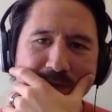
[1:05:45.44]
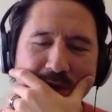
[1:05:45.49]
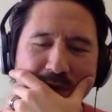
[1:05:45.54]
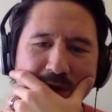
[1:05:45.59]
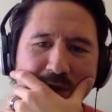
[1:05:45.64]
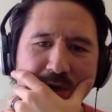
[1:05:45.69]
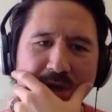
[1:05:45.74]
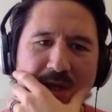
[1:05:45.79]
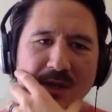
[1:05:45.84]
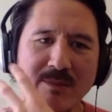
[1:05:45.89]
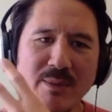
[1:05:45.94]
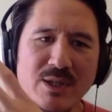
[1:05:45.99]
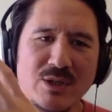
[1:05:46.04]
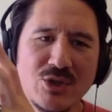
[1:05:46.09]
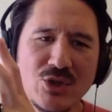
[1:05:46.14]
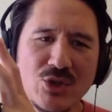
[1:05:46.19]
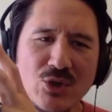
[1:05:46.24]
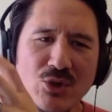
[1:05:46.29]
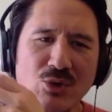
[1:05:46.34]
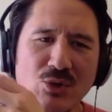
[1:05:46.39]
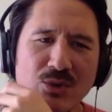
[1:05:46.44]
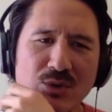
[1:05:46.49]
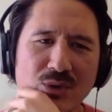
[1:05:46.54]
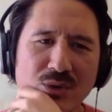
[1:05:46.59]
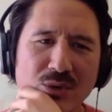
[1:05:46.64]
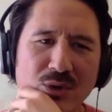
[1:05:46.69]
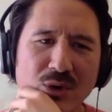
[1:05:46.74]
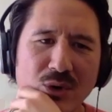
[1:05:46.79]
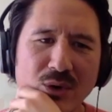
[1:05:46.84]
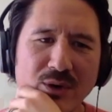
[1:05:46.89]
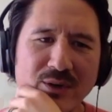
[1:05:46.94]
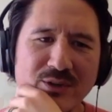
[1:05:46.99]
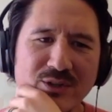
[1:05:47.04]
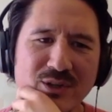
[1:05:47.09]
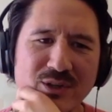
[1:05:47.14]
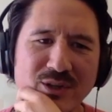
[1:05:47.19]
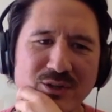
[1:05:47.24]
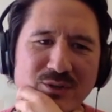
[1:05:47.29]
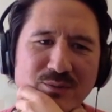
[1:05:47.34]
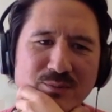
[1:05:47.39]
Can you give me two all is
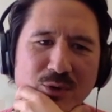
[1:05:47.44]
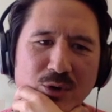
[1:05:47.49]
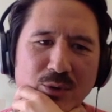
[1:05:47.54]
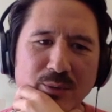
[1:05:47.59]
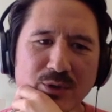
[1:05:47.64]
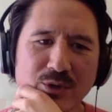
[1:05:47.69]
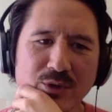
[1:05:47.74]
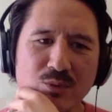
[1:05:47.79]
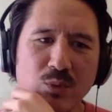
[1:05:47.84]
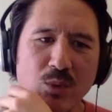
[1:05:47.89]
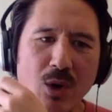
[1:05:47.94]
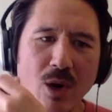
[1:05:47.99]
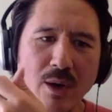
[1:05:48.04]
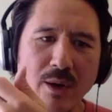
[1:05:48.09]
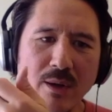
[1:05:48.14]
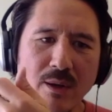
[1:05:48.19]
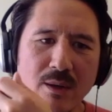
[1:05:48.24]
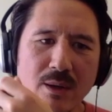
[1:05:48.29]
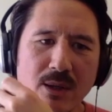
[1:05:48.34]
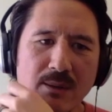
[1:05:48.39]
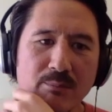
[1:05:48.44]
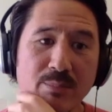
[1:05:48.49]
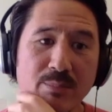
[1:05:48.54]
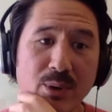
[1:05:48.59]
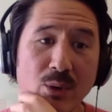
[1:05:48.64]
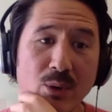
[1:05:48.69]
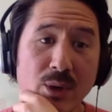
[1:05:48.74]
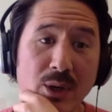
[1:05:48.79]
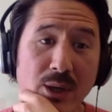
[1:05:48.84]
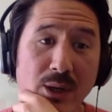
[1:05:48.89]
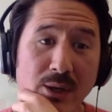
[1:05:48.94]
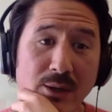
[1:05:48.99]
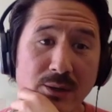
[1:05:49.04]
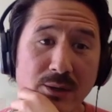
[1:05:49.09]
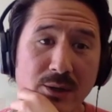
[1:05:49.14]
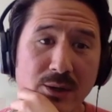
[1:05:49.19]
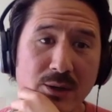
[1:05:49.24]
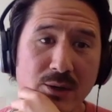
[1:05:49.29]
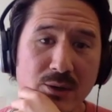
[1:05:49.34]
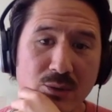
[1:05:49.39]
lost moments? One in poker,
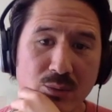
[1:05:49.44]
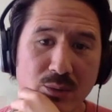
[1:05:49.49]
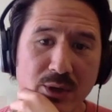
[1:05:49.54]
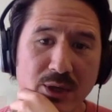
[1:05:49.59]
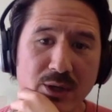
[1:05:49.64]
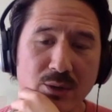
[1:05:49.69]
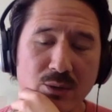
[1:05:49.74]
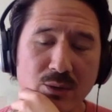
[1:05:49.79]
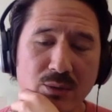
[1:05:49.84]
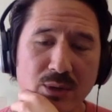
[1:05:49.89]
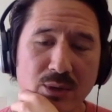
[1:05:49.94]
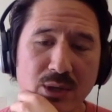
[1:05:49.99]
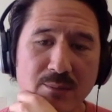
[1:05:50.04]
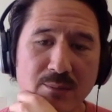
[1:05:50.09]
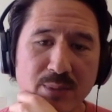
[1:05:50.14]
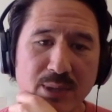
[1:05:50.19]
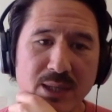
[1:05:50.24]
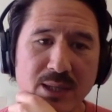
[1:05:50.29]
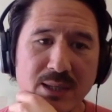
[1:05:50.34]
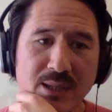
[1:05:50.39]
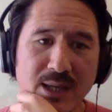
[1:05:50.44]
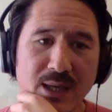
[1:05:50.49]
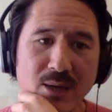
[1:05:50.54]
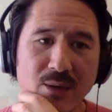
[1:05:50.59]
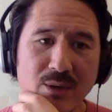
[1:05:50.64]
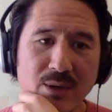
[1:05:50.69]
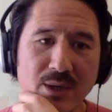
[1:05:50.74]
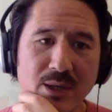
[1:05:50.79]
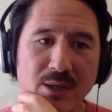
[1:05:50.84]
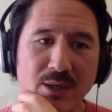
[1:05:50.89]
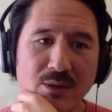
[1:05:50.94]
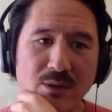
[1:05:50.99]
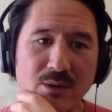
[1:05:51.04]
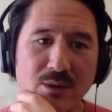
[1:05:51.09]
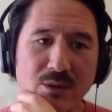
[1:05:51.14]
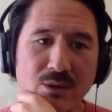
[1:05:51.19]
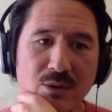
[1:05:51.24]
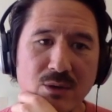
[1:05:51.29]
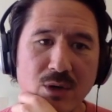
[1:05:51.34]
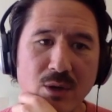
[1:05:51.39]
where you were really beat down and you,
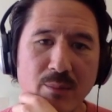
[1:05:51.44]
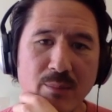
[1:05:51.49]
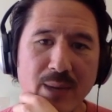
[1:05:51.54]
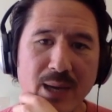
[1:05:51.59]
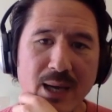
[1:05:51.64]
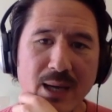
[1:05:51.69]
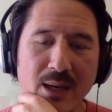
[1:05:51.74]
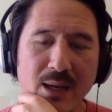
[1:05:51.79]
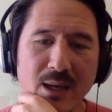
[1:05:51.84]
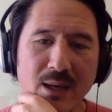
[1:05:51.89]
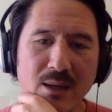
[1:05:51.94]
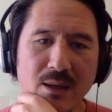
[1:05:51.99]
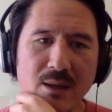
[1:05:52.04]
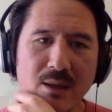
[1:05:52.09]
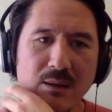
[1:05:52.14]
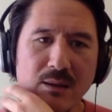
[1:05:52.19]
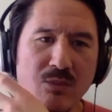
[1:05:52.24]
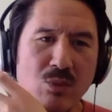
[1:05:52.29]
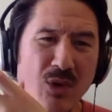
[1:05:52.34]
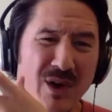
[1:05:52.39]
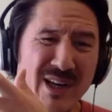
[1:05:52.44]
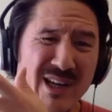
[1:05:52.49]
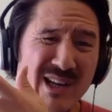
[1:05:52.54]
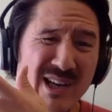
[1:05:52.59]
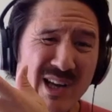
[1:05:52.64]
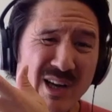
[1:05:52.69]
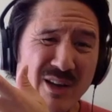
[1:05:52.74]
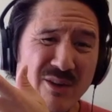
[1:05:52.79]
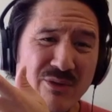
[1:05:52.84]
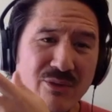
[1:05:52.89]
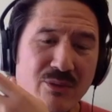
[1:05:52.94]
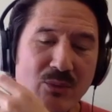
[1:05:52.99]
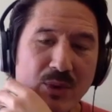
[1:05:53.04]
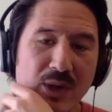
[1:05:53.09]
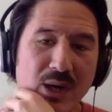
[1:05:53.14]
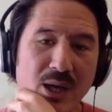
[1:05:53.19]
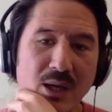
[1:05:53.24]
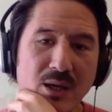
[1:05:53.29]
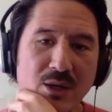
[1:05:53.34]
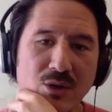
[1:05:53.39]
you got back, and then one in life
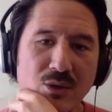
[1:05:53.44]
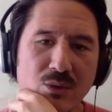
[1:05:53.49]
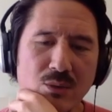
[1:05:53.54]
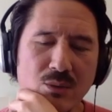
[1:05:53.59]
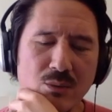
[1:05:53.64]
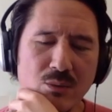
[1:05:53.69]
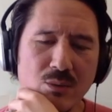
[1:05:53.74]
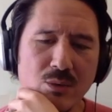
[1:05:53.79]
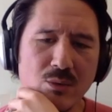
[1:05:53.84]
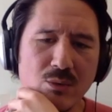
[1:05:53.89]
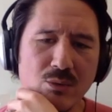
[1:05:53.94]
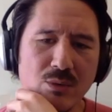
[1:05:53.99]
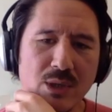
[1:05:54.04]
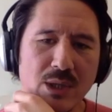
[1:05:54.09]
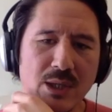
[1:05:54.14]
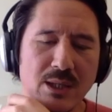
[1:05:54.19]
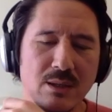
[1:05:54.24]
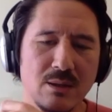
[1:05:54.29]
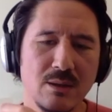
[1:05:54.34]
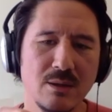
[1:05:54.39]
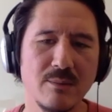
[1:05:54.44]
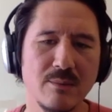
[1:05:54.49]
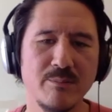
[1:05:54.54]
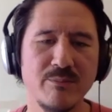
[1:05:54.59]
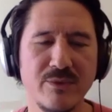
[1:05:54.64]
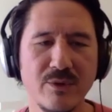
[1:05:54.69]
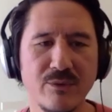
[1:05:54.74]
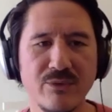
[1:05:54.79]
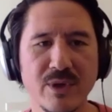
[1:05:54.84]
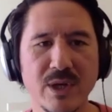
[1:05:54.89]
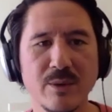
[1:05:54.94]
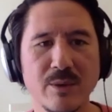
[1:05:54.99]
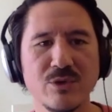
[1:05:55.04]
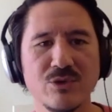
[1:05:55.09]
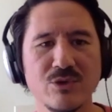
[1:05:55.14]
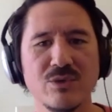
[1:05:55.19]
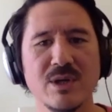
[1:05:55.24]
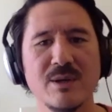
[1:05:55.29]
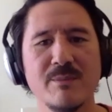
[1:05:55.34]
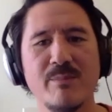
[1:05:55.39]
where you, we were really, the, the villain
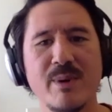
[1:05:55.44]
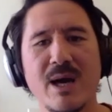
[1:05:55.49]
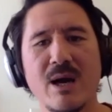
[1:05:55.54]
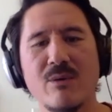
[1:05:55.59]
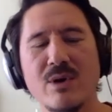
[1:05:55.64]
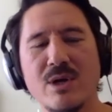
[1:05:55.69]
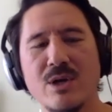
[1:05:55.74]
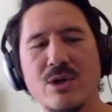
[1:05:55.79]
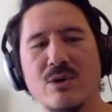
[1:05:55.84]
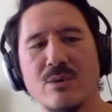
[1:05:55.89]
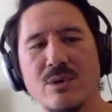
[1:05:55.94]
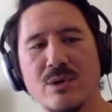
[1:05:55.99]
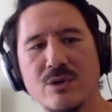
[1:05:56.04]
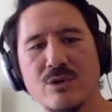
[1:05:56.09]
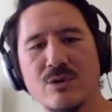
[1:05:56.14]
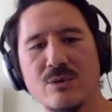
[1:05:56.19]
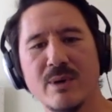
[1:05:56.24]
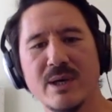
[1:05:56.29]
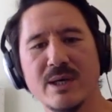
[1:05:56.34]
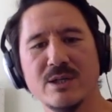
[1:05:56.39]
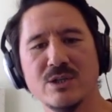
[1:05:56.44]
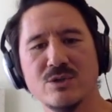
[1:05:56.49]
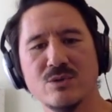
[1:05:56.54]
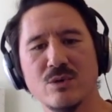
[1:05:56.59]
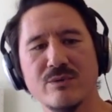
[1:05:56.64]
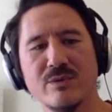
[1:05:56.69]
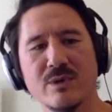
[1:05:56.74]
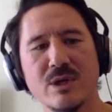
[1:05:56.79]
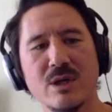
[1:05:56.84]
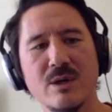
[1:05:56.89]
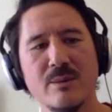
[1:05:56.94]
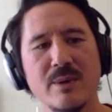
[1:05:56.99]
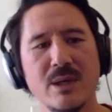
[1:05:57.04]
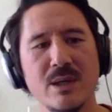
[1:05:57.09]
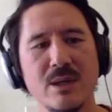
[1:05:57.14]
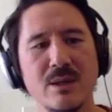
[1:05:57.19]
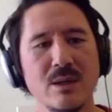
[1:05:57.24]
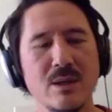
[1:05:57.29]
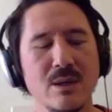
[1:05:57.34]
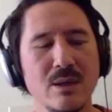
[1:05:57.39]
was really battering you and you managed to overcome it.